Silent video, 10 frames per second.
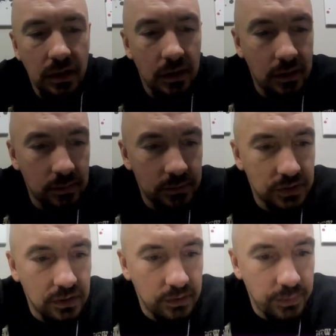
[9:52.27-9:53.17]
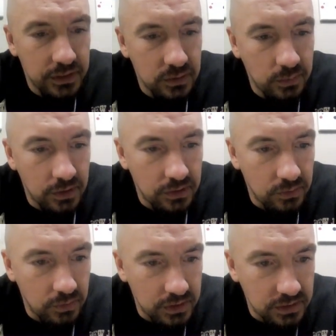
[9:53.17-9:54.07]
I'm just going to pencil mark the
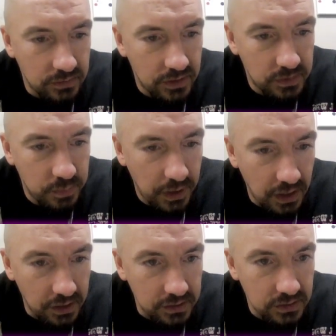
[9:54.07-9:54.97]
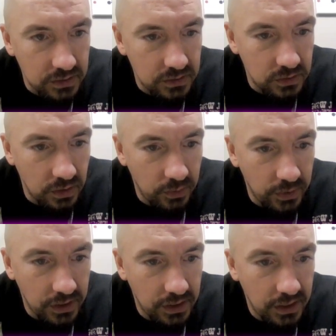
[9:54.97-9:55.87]
rest of this box so that
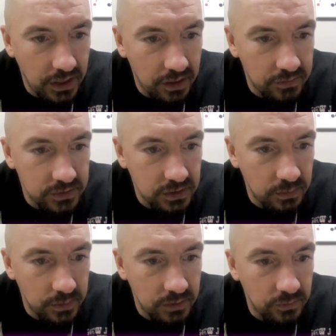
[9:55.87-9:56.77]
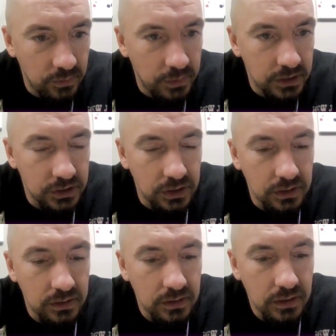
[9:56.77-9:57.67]
way I have some information.
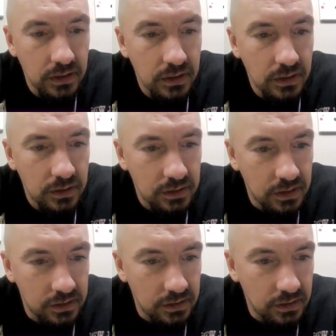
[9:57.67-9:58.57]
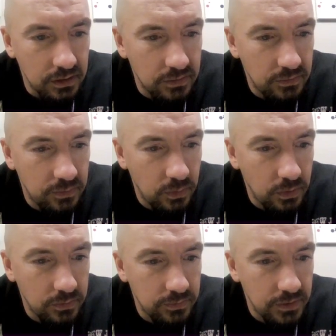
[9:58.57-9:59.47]
Not there. 4,
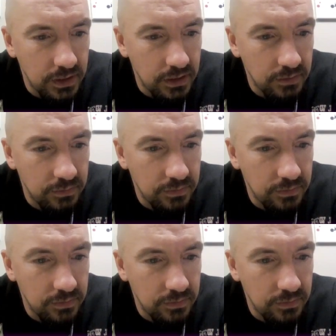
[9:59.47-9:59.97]
5,